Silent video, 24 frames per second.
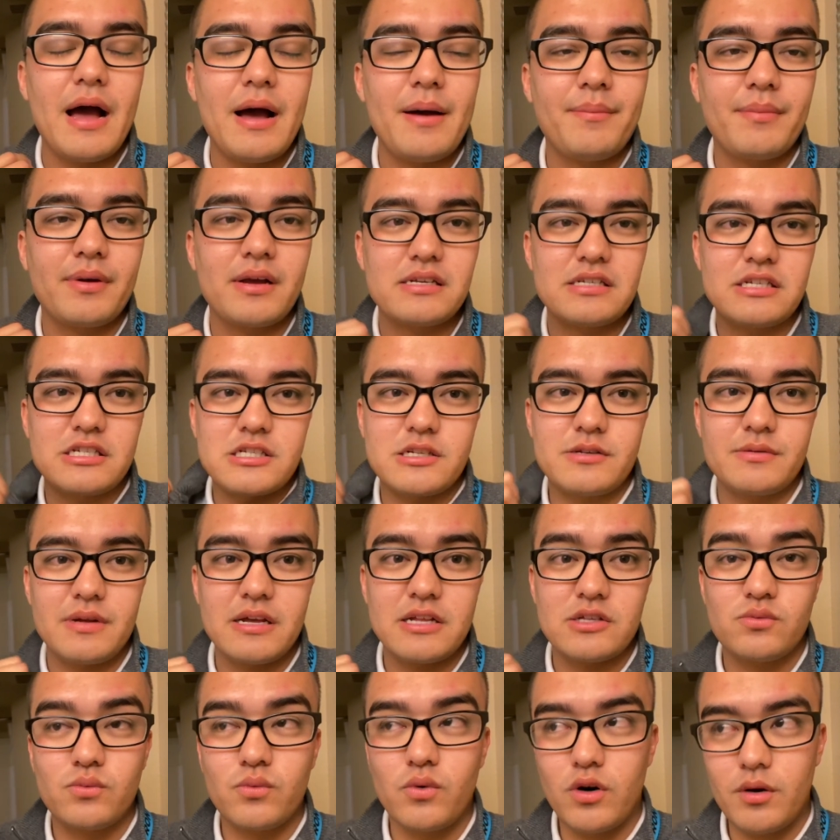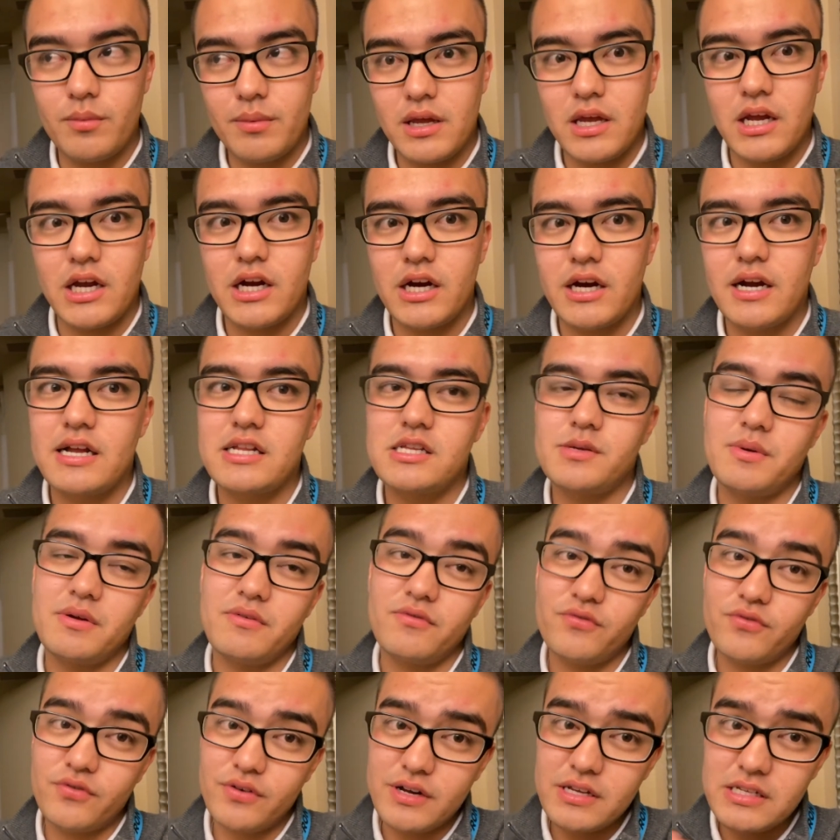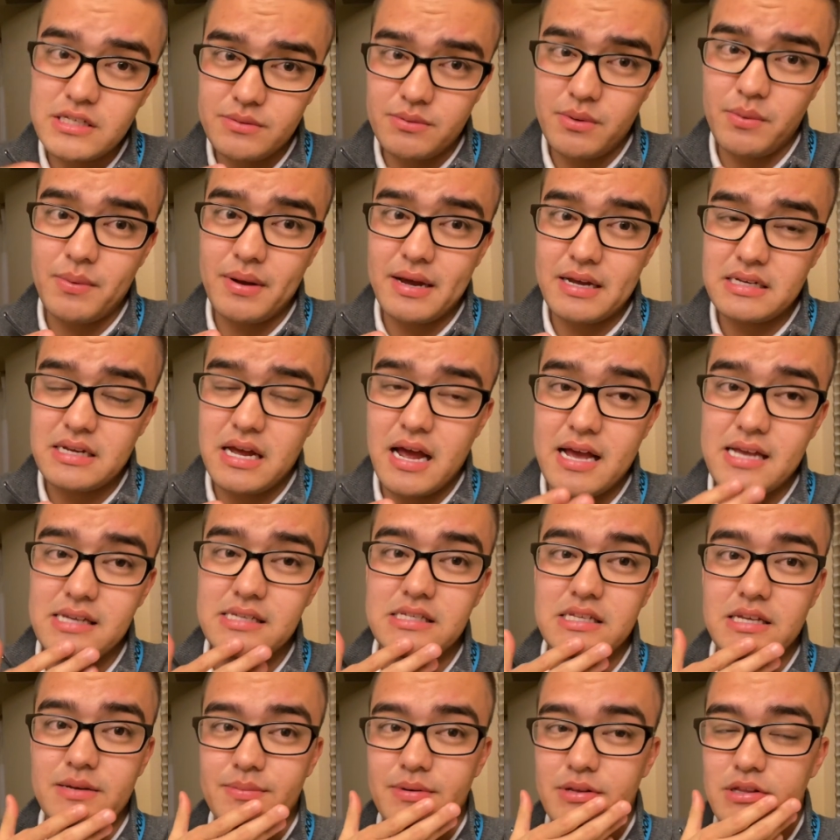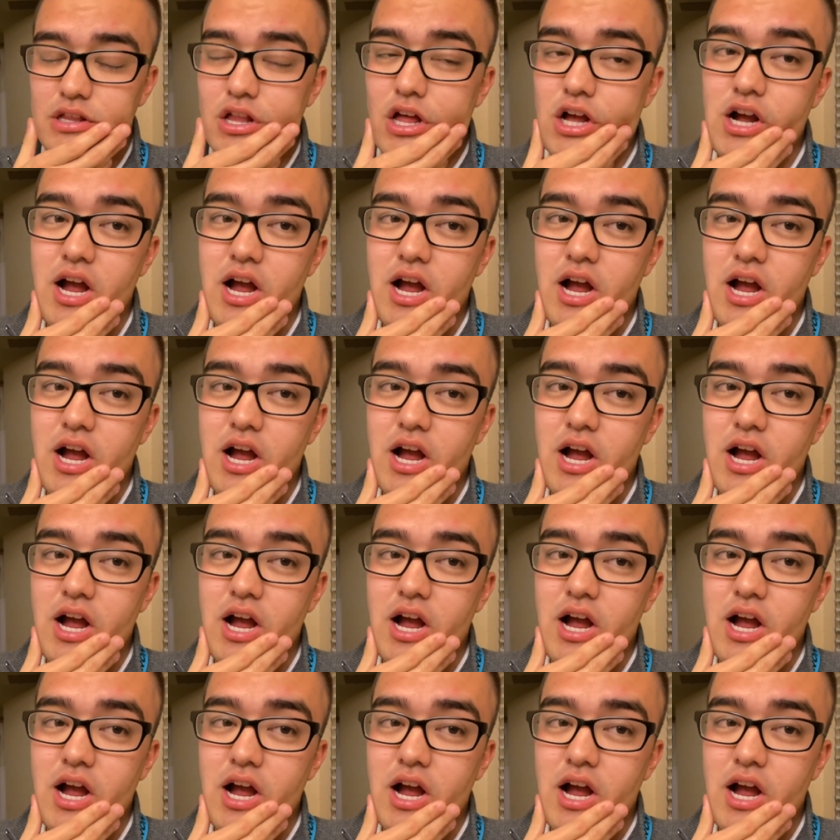because it's warm here, it's gonna be freezing when we get to Islip at Long